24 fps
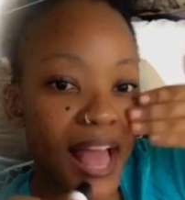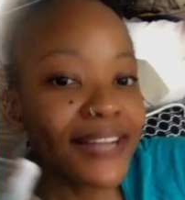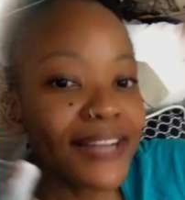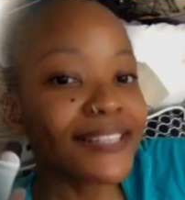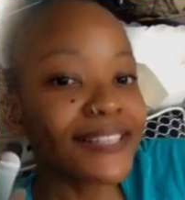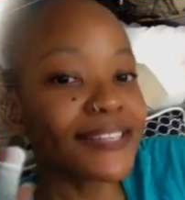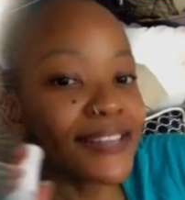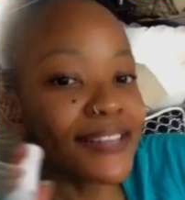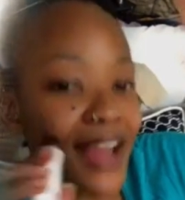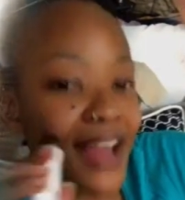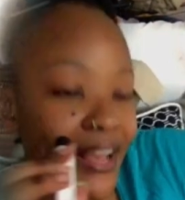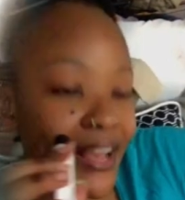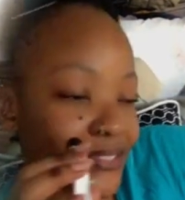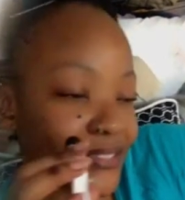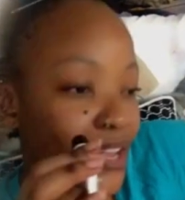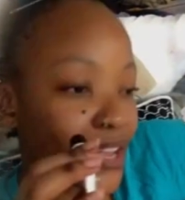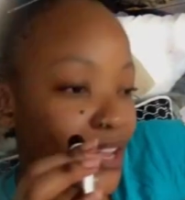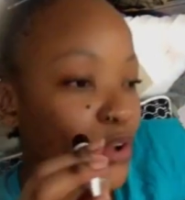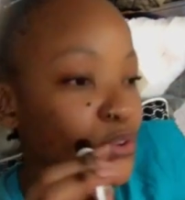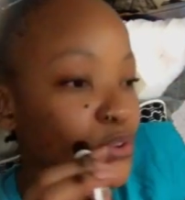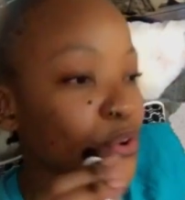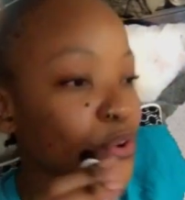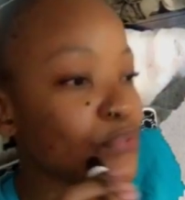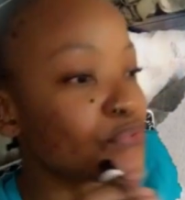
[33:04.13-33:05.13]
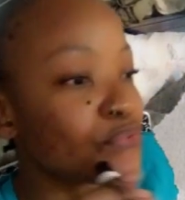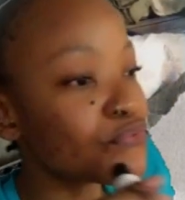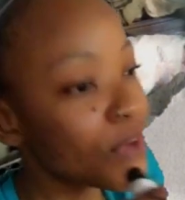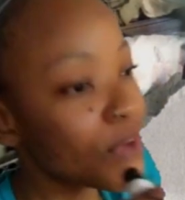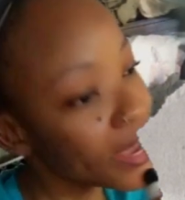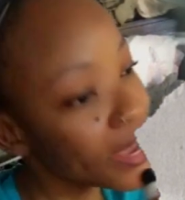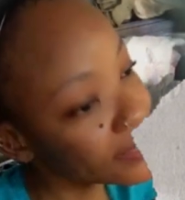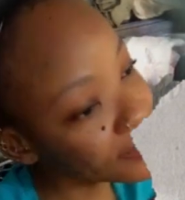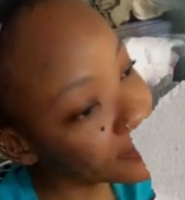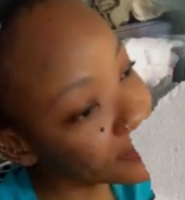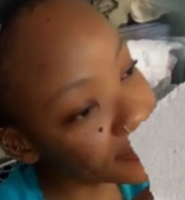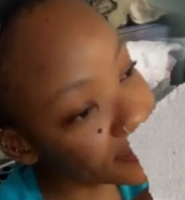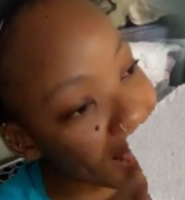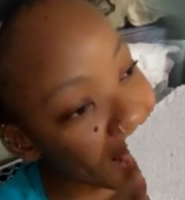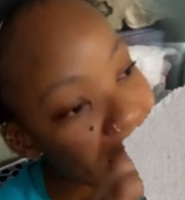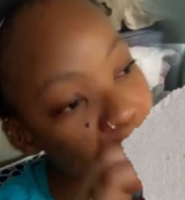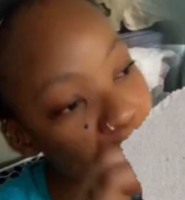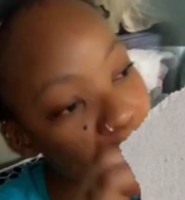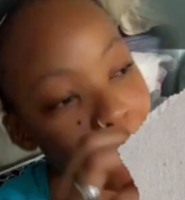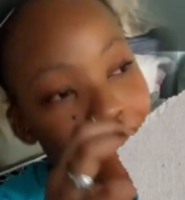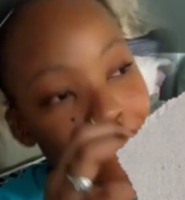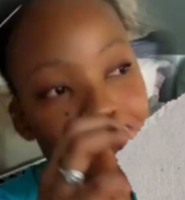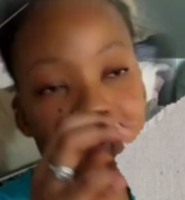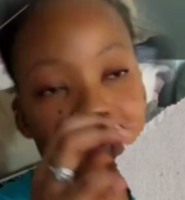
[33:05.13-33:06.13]
Dust on your face now,
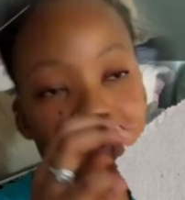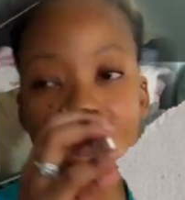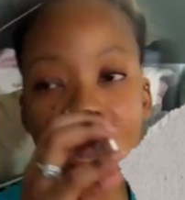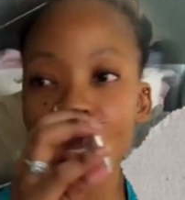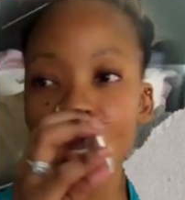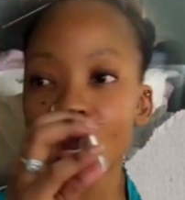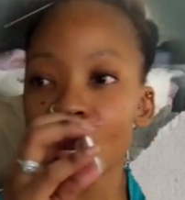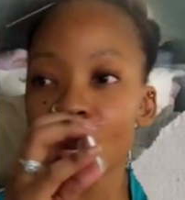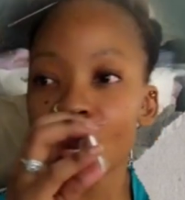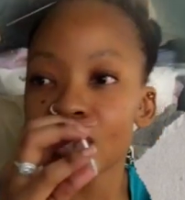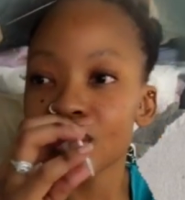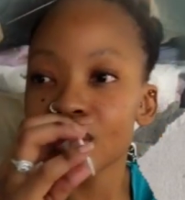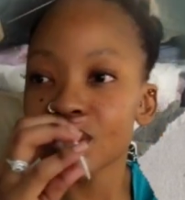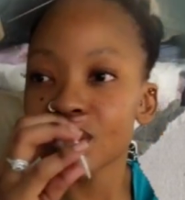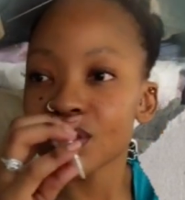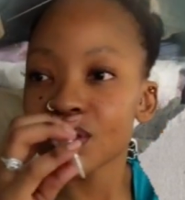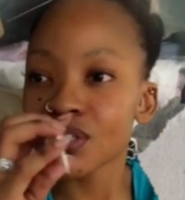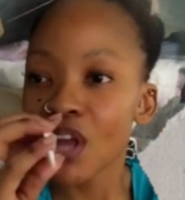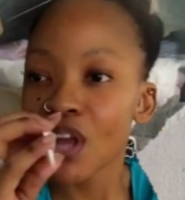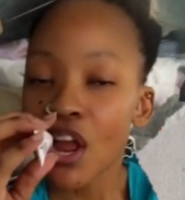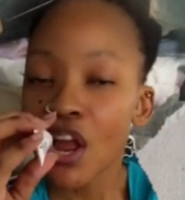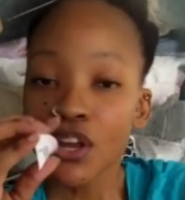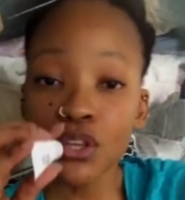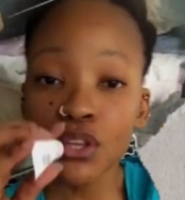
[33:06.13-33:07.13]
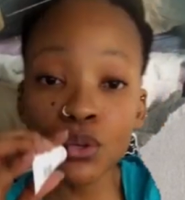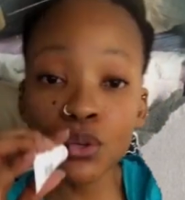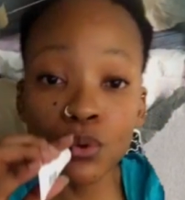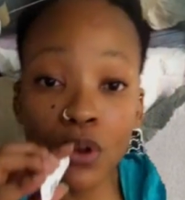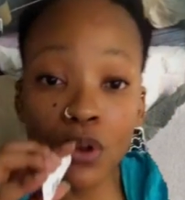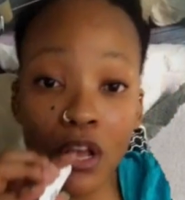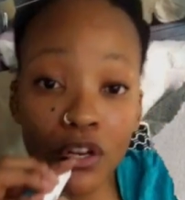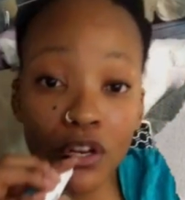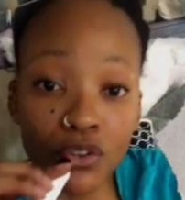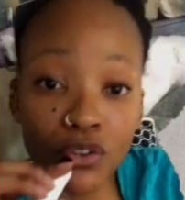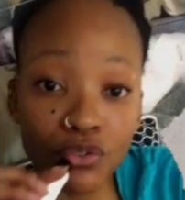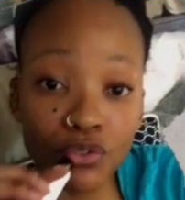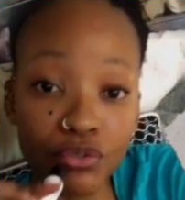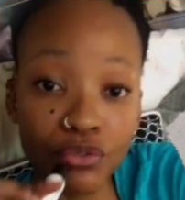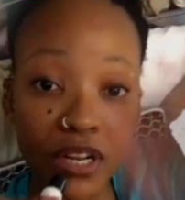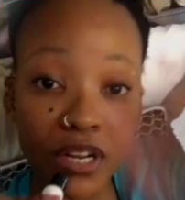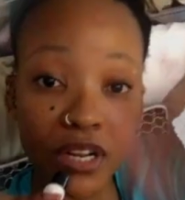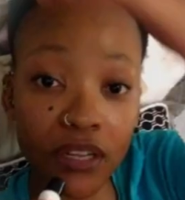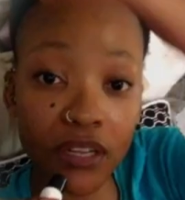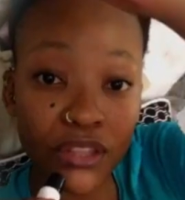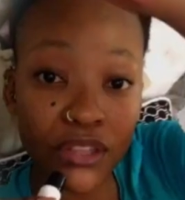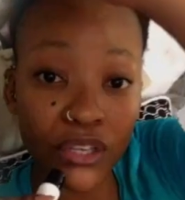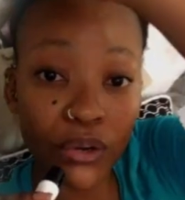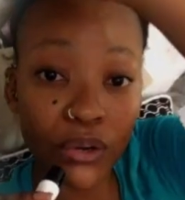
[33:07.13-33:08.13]
buggers. You done
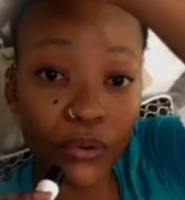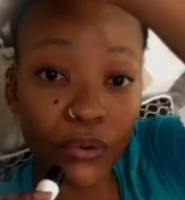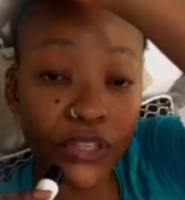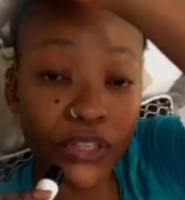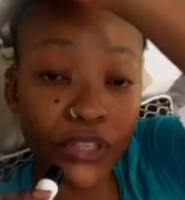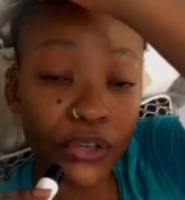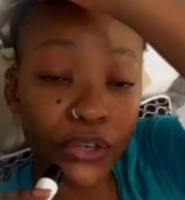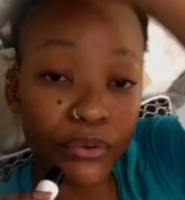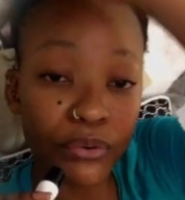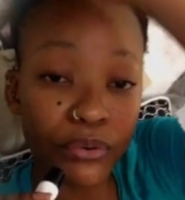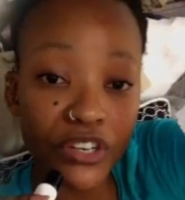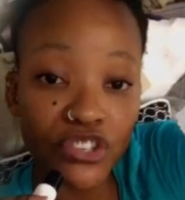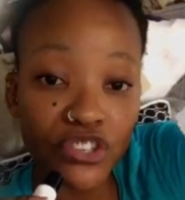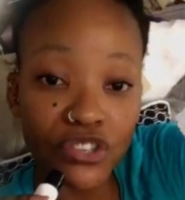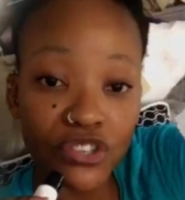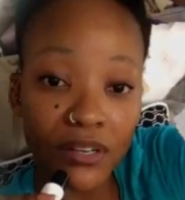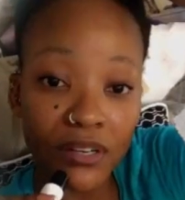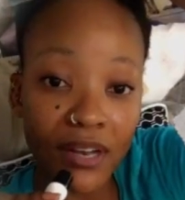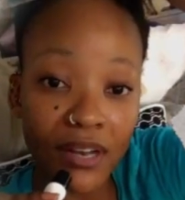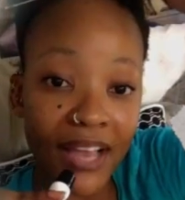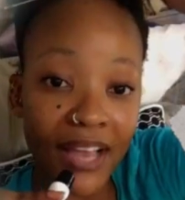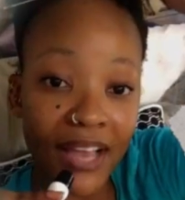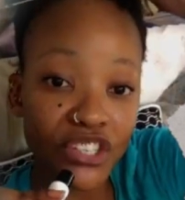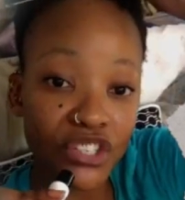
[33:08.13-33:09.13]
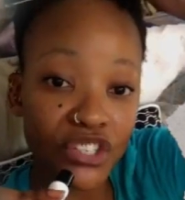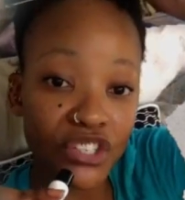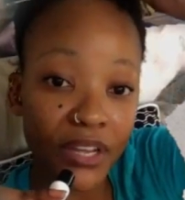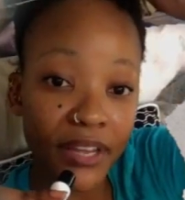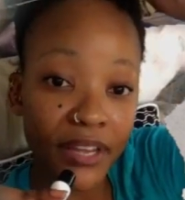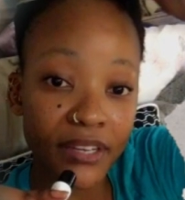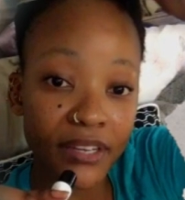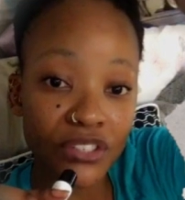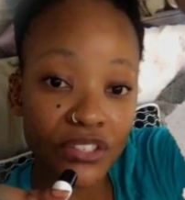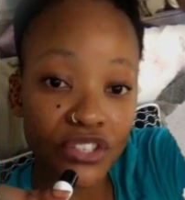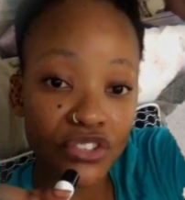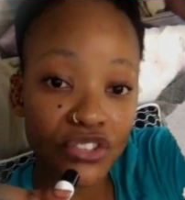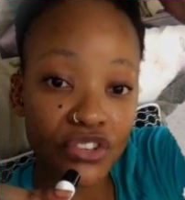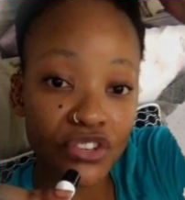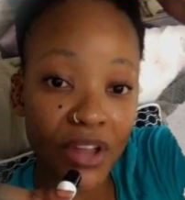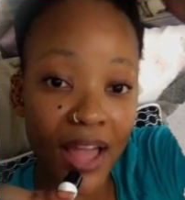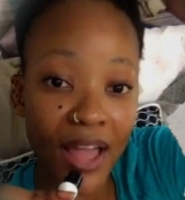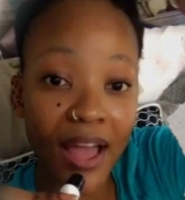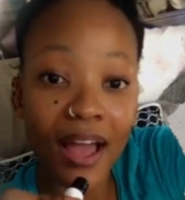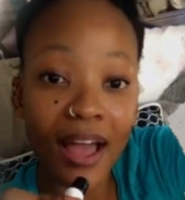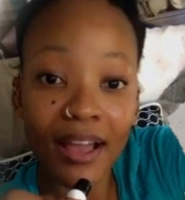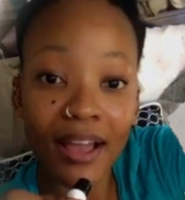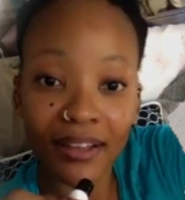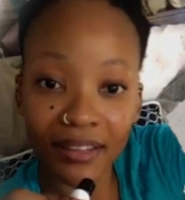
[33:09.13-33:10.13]
treated the only Christian like she ain't
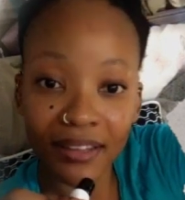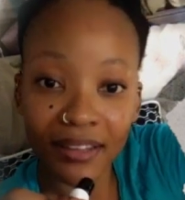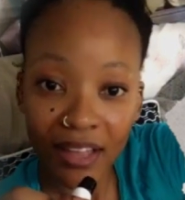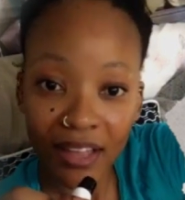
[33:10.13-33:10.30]
Jack.